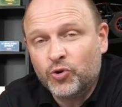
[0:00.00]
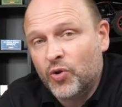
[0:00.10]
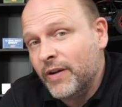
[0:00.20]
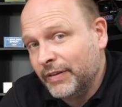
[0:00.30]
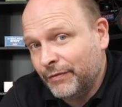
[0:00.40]

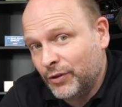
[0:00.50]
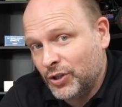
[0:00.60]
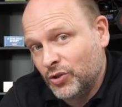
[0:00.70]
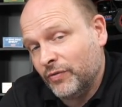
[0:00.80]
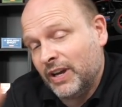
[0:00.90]
driving
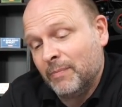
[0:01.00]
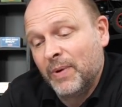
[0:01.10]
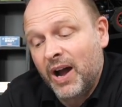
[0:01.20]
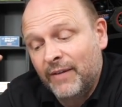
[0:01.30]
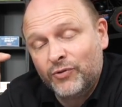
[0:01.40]
footage of it,
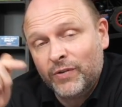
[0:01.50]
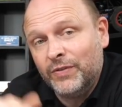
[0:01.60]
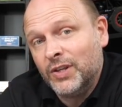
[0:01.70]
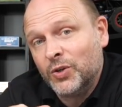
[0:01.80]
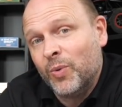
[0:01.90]
but I've
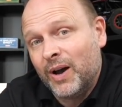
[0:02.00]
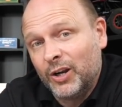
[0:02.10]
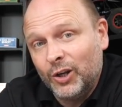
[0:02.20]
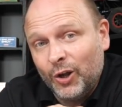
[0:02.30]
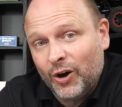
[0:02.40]
driven this quite
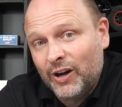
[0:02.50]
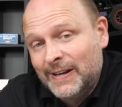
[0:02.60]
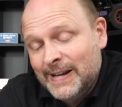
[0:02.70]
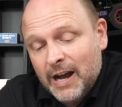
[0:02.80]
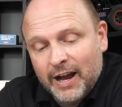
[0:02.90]
a lot,
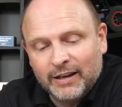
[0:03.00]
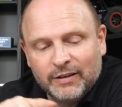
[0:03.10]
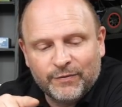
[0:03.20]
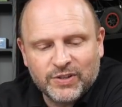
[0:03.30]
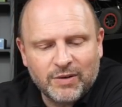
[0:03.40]

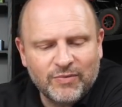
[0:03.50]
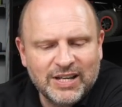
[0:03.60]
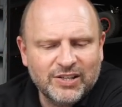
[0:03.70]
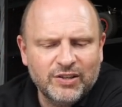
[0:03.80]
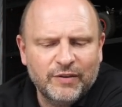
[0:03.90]
and for some
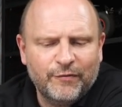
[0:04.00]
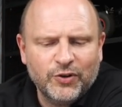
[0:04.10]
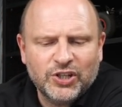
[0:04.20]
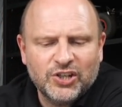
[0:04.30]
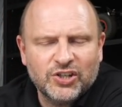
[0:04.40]
reason the
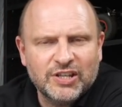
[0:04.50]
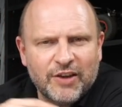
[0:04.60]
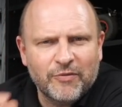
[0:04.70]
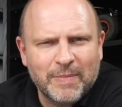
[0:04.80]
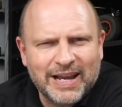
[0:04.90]
footage has
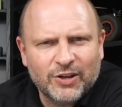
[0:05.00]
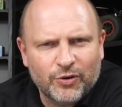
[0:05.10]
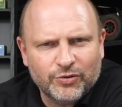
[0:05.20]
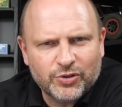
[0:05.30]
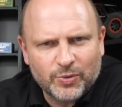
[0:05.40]
never made it
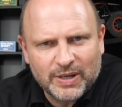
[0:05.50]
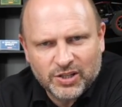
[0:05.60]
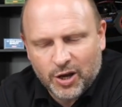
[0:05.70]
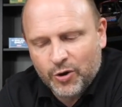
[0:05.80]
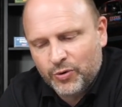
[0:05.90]
onto
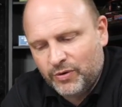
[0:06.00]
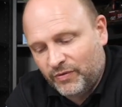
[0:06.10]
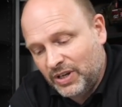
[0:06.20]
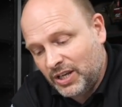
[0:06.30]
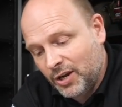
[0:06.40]
its own
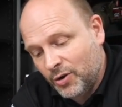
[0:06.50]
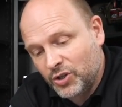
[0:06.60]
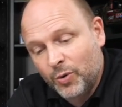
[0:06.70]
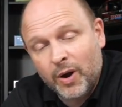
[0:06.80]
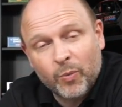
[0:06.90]
video,
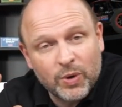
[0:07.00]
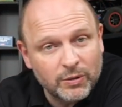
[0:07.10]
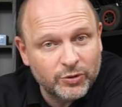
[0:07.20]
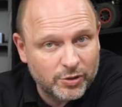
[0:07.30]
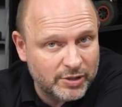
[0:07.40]
so I
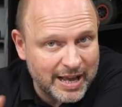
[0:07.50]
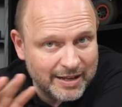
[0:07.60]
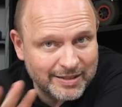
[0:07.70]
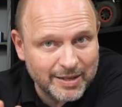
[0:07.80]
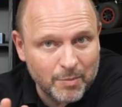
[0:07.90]
will do
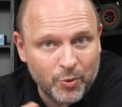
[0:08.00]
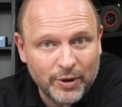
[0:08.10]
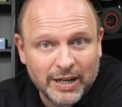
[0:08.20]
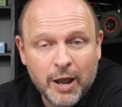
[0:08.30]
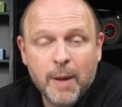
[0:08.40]
that at some
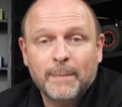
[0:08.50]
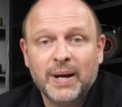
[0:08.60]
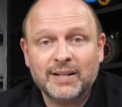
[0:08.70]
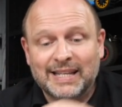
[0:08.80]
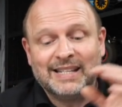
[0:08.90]
point,
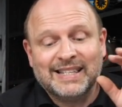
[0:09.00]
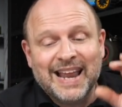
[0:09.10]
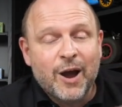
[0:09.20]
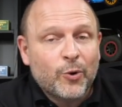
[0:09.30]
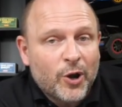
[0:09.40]
but it's
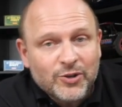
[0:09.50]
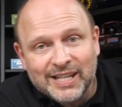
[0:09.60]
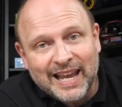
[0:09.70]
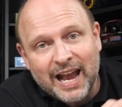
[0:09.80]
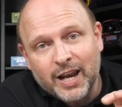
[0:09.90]
now going
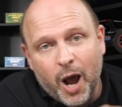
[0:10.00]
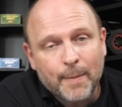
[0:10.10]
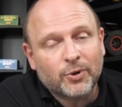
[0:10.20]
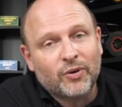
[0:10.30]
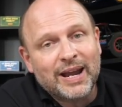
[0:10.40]
to get an
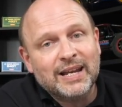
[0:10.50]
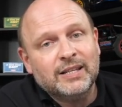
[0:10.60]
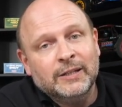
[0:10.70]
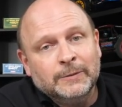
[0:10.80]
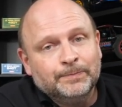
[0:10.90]
upgrade